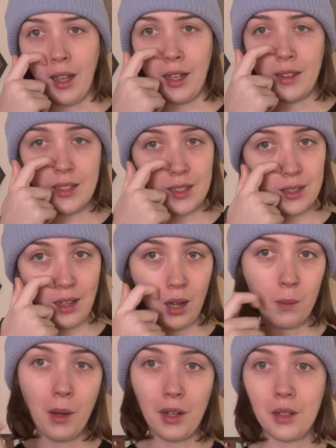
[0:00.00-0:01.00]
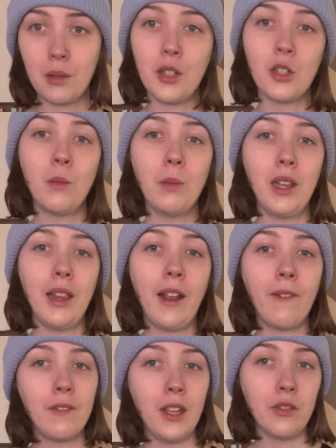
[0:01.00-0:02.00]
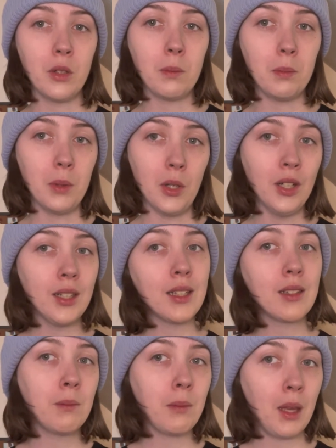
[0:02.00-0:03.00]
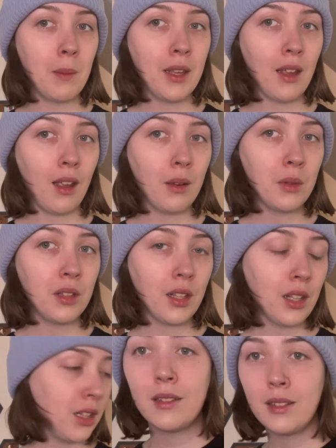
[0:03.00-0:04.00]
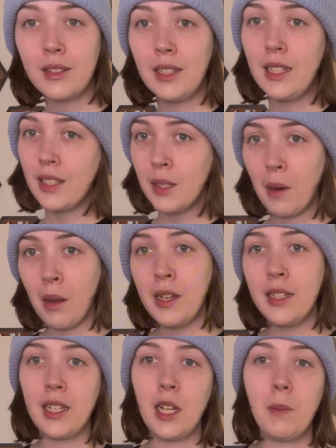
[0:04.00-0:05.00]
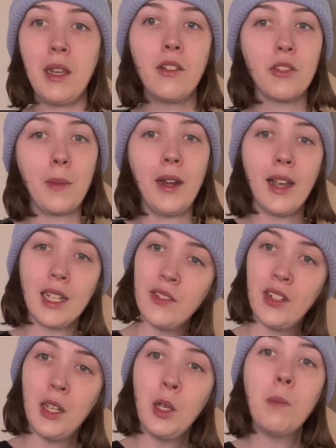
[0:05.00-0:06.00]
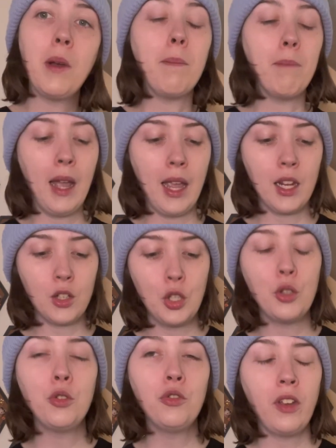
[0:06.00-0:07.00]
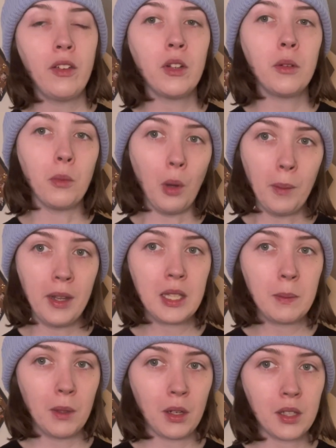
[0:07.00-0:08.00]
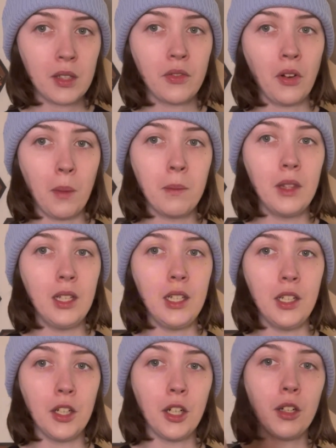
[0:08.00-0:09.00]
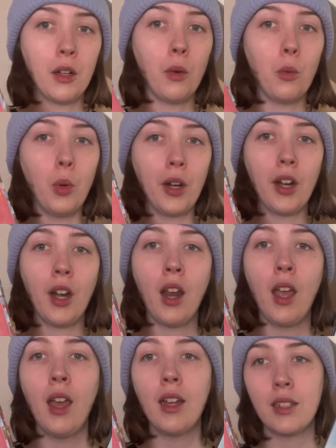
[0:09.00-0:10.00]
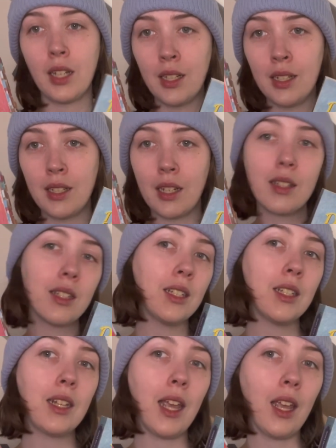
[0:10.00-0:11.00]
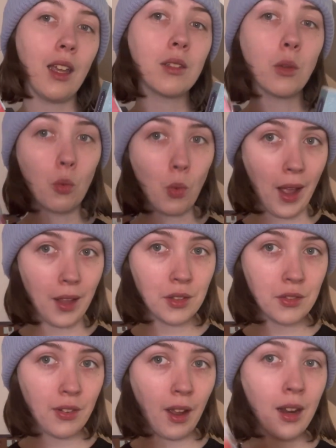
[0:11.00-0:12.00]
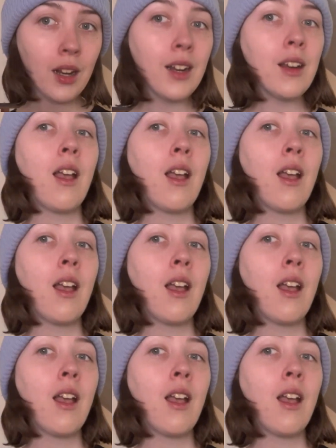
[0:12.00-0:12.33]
This is not a part of the question, but like favorite books, maybe I will include. This is probably a sneak peek for my next video, but my two favorite romance books from the year were Done and Dusted and Wildfire.